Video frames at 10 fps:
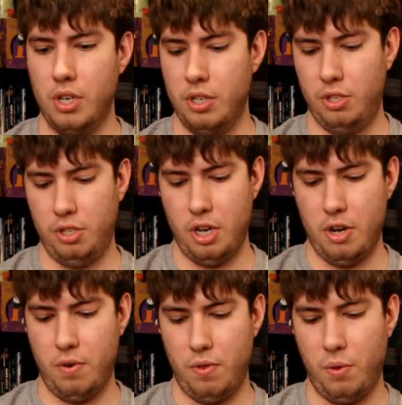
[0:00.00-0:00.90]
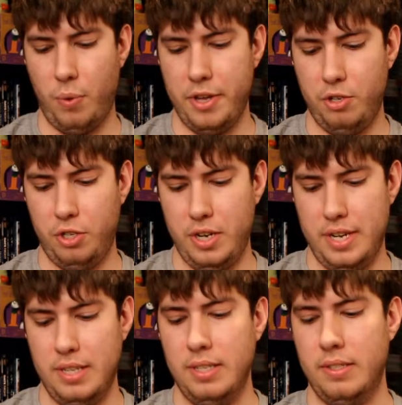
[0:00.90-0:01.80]
So The Witch
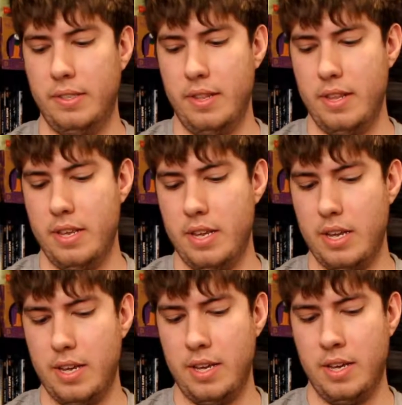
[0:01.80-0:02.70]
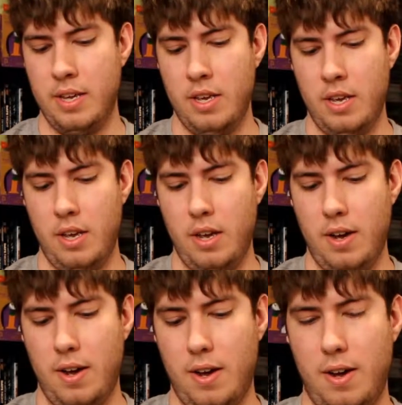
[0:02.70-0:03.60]
is the
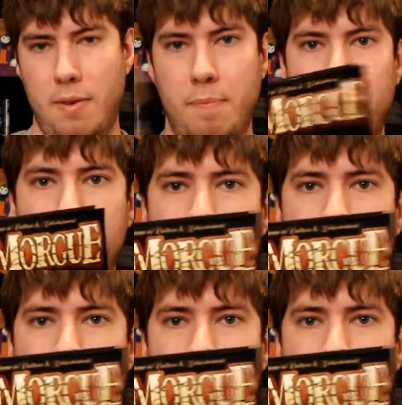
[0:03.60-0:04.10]
um,